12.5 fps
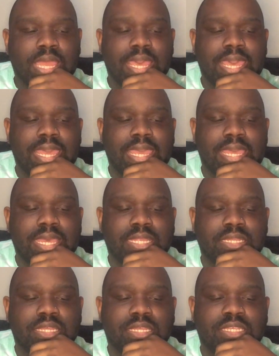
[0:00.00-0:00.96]

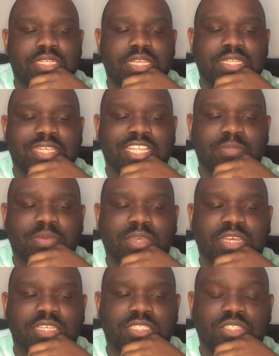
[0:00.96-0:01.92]
And he says
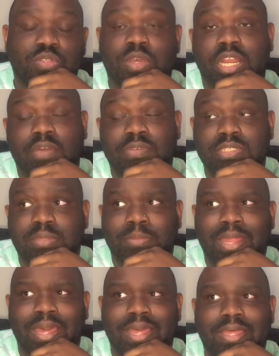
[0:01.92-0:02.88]
because you cut off his
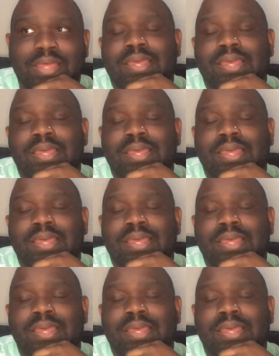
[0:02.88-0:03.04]
supply,